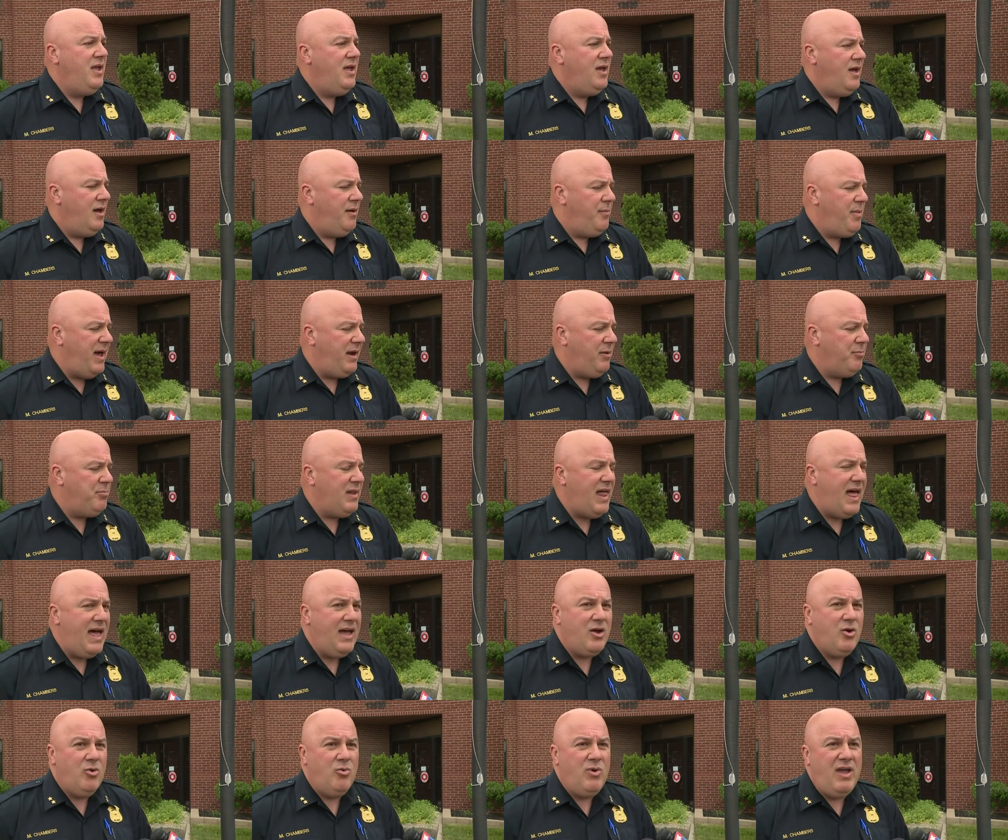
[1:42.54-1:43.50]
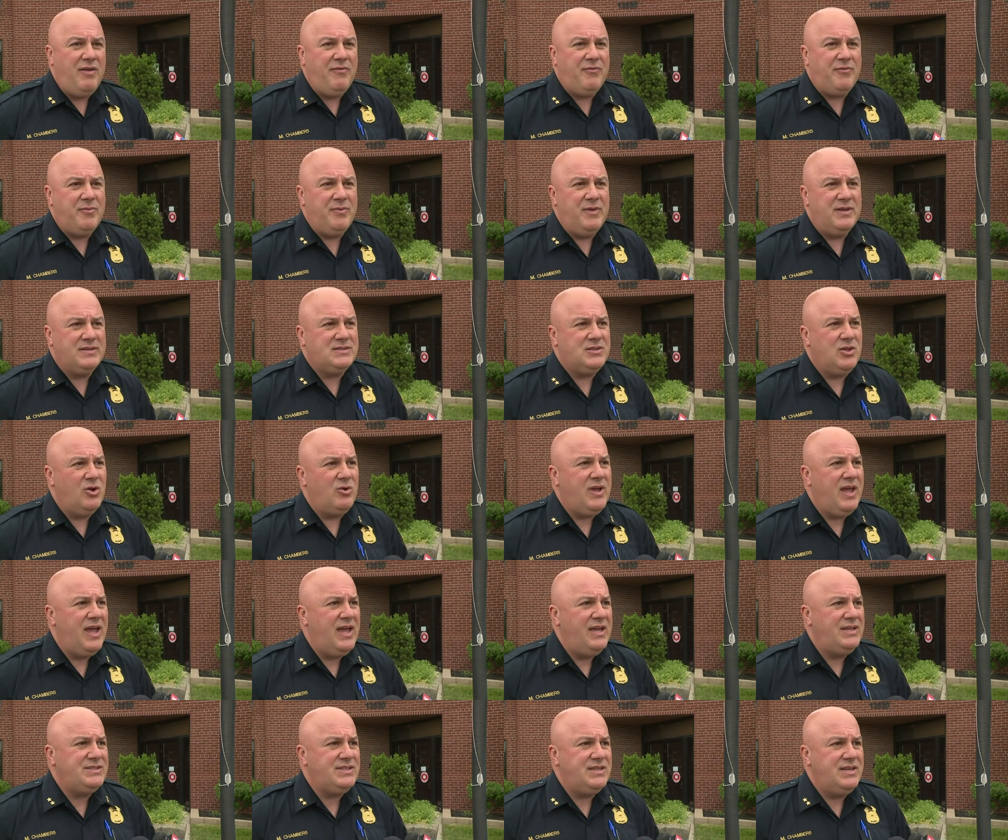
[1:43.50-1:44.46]
About a block away from this
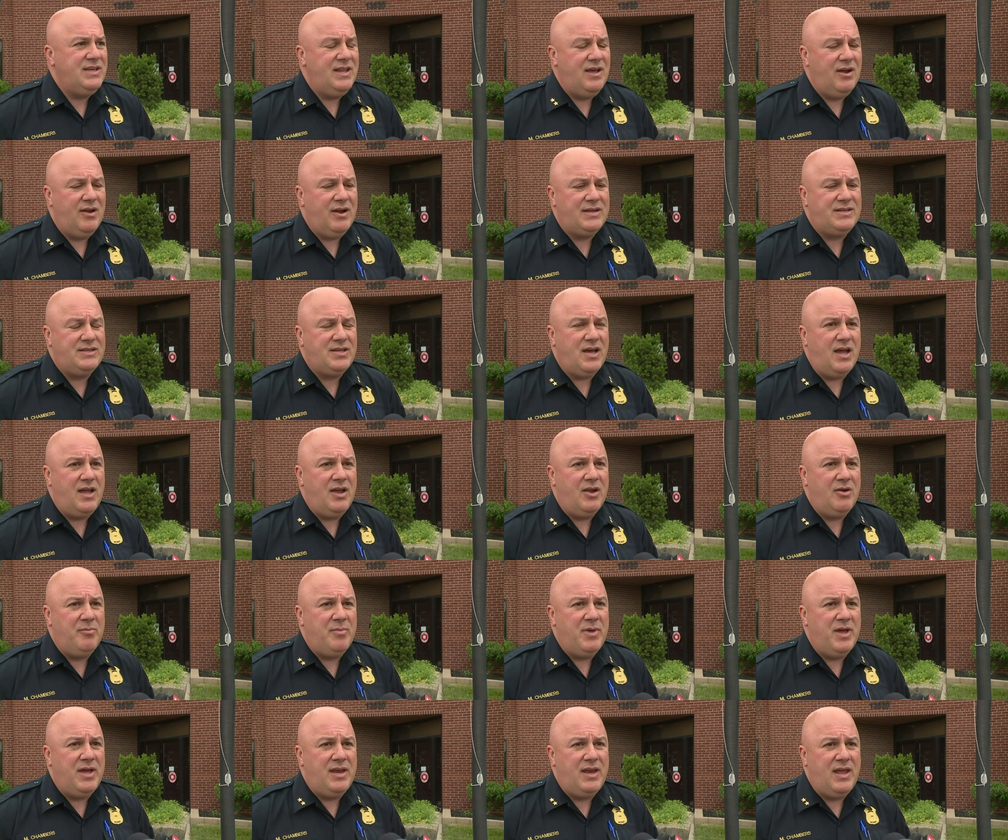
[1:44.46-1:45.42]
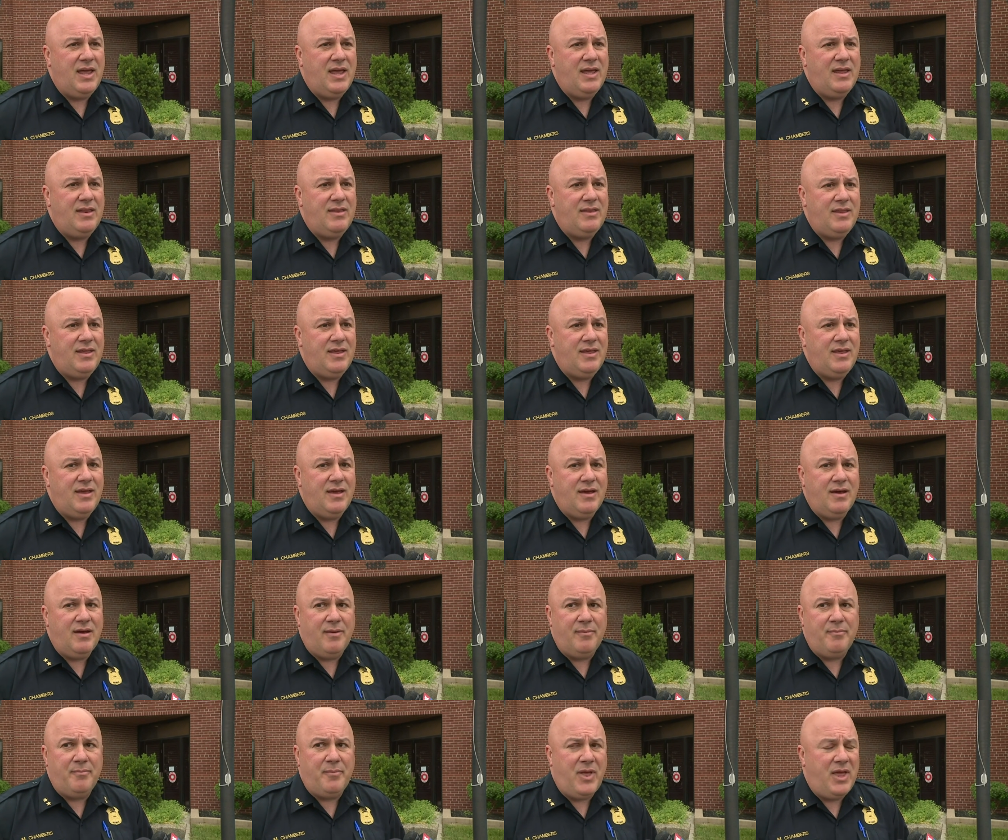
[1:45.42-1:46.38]
location, there at Tireman and the
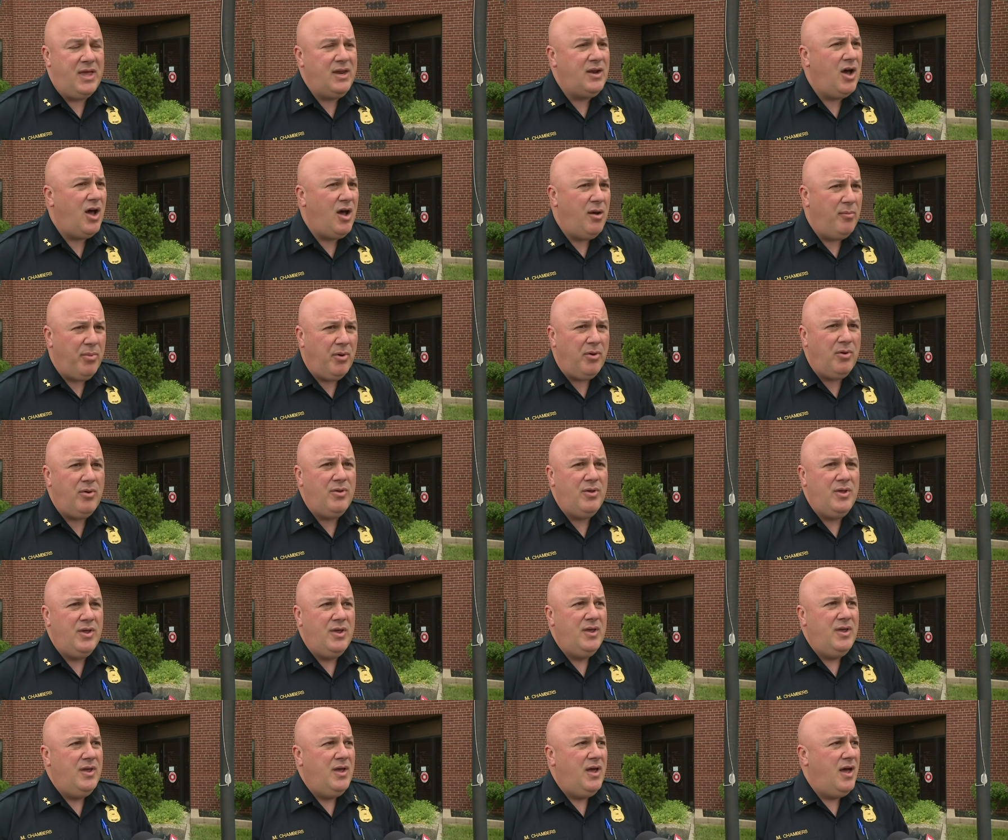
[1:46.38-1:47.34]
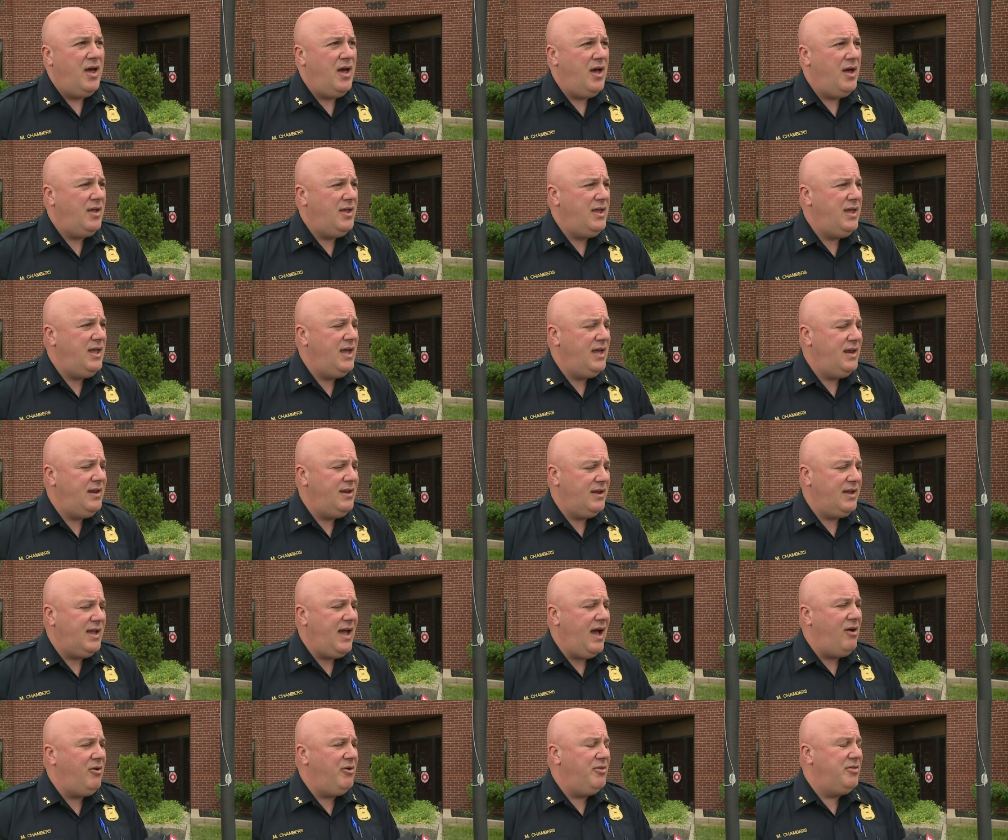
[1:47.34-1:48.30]
um, and Hubbell, uh, he had
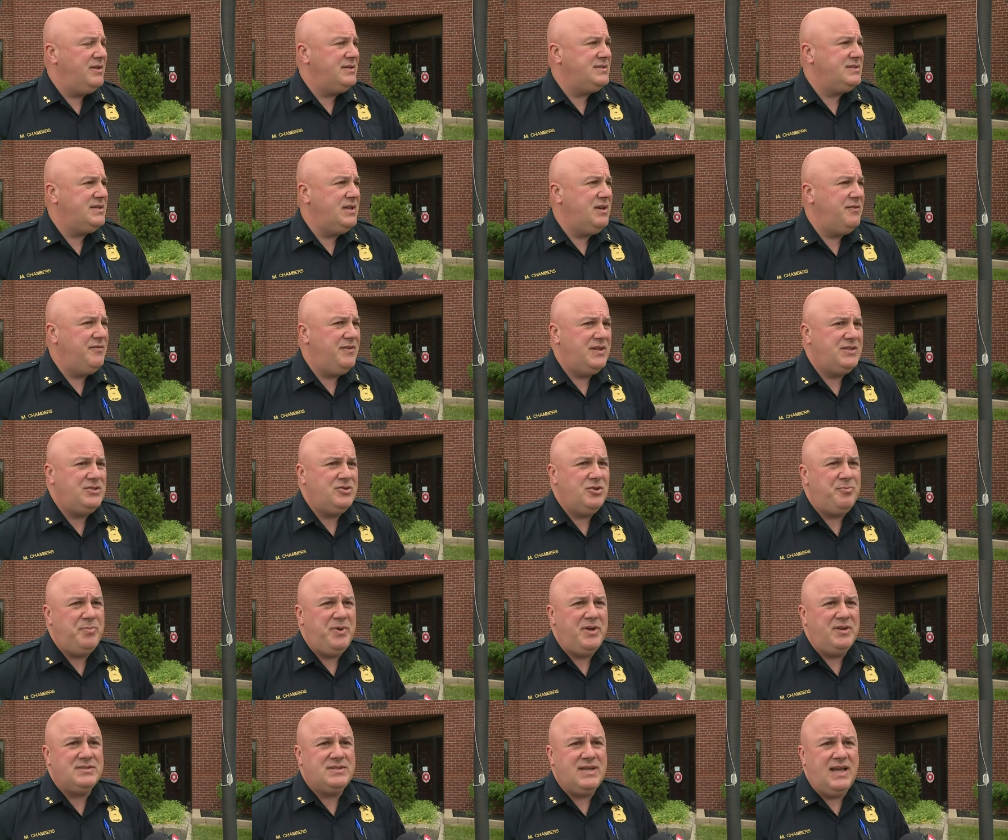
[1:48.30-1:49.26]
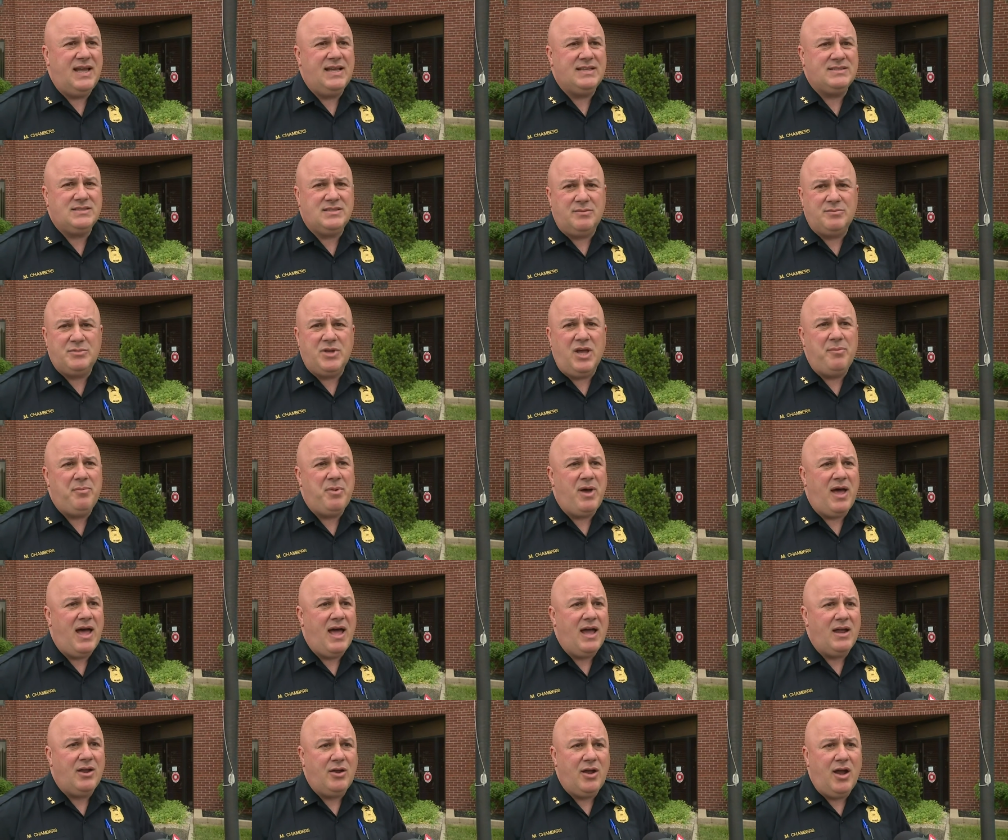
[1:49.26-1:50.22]
encountered this individual. It appears they had some type
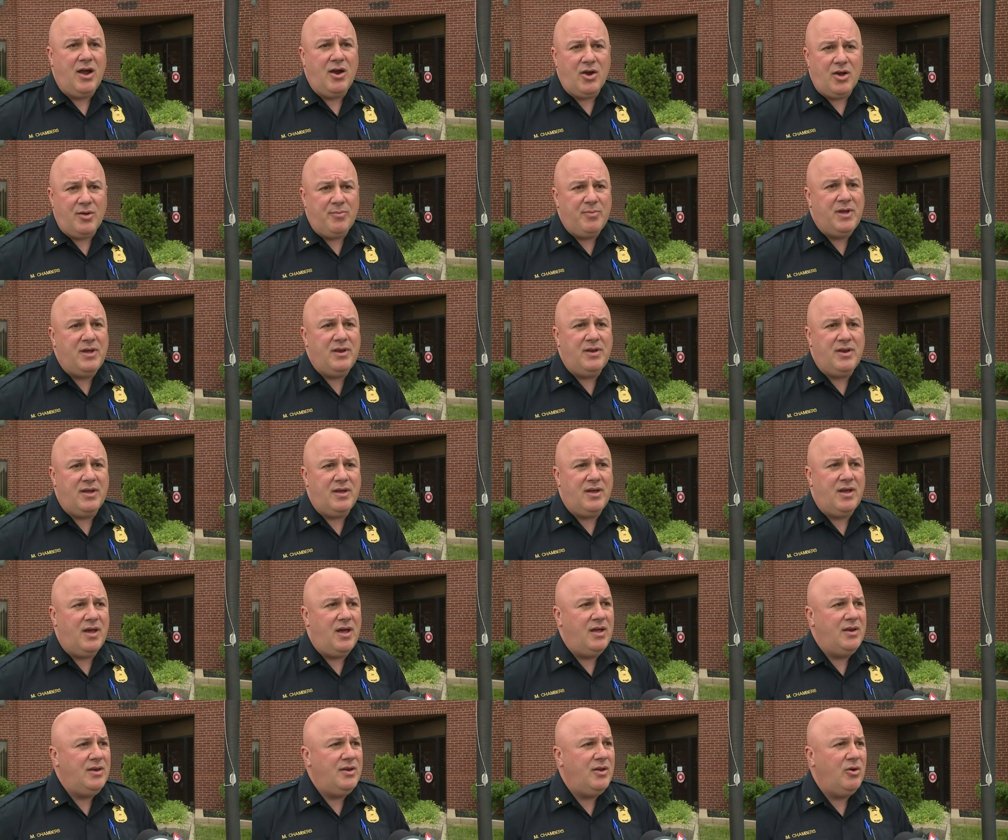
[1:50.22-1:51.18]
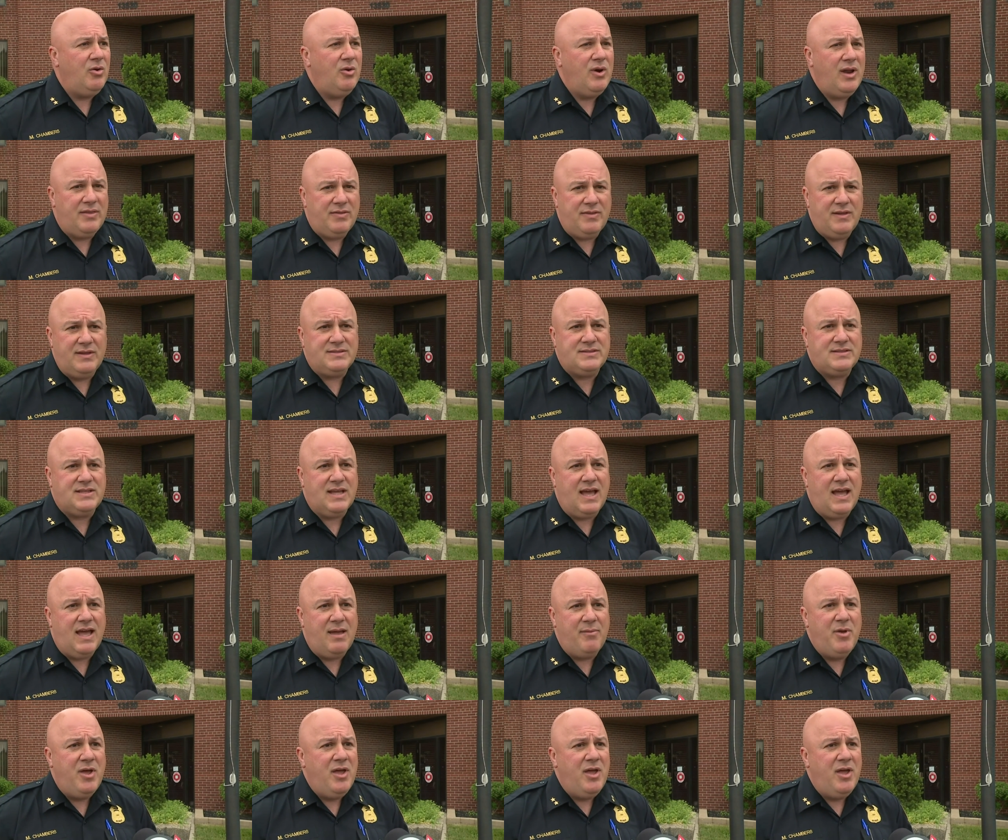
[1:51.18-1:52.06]
of argument, uh, unknown at this time.